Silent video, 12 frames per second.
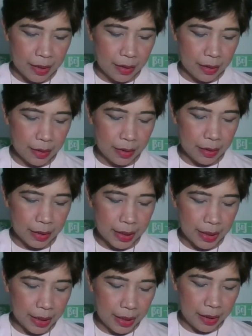
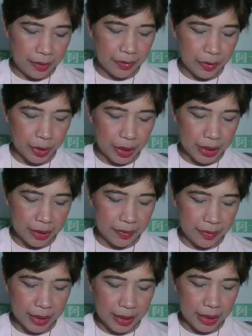okay,
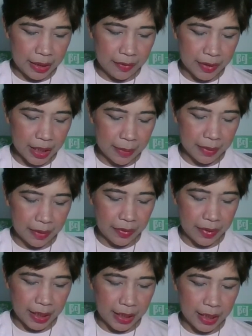45 times
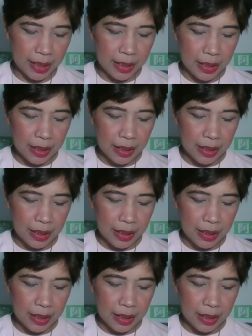3,